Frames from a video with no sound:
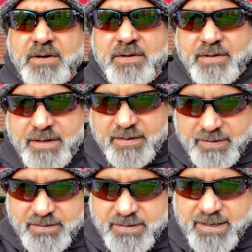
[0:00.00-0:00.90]
other things.
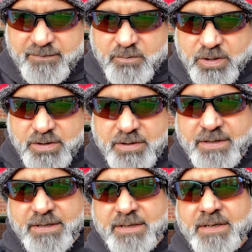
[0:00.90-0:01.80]
I don't have one
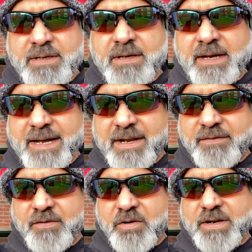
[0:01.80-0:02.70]
on. I can't
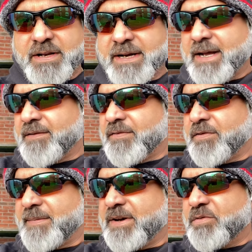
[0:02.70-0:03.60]
afford it. I can't
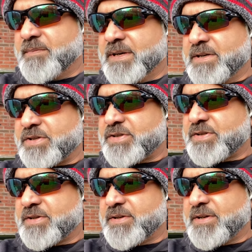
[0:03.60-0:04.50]
afford my own merch.
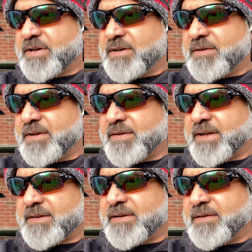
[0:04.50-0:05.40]
What does
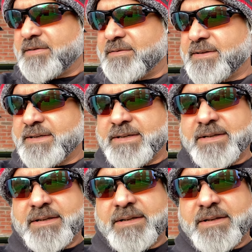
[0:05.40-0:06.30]
that tell you?
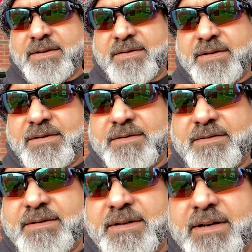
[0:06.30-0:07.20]

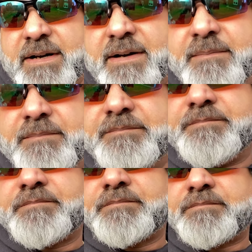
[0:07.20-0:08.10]
So, um,
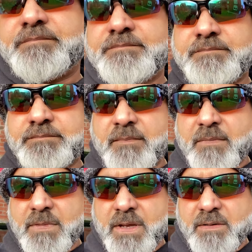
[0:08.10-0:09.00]

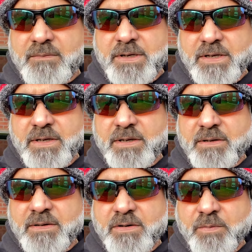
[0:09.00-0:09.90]
we
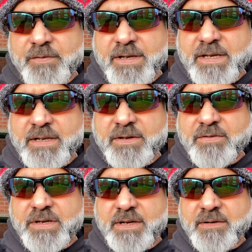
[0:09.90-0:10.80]
hopefully in the
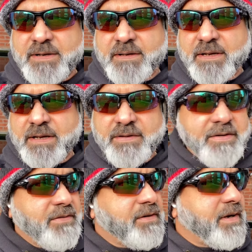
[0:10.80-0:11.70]
new year, uh, as
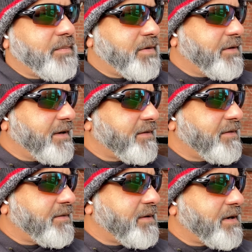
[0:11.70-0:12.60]
the new year
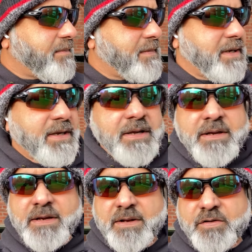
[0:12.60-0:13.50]
progresses and we come
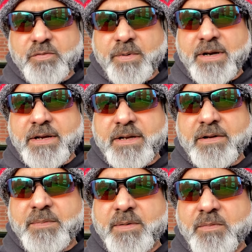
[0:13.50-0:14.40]
into spring,
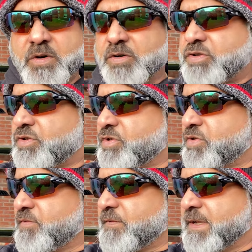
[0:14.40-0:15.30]
there'll be more
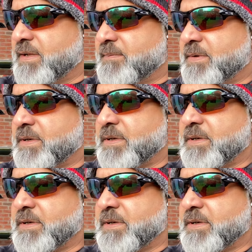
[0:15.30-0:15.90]
to film